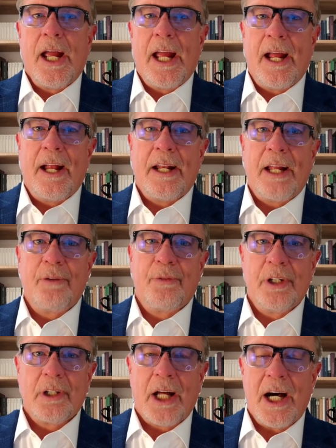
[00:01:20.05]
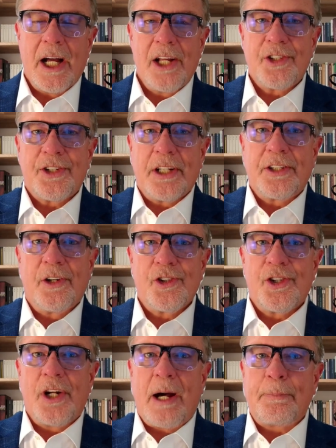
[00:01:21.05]
and they realize that there's
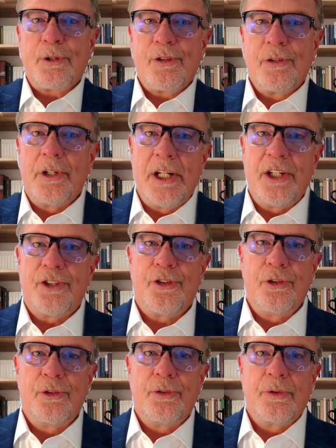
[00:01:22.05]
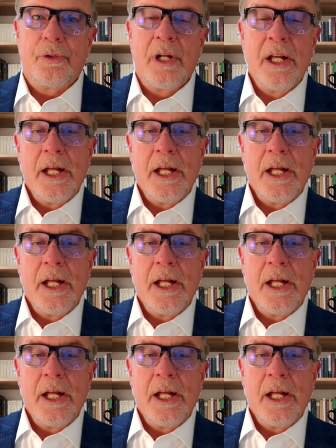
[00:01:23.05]
an opportunity to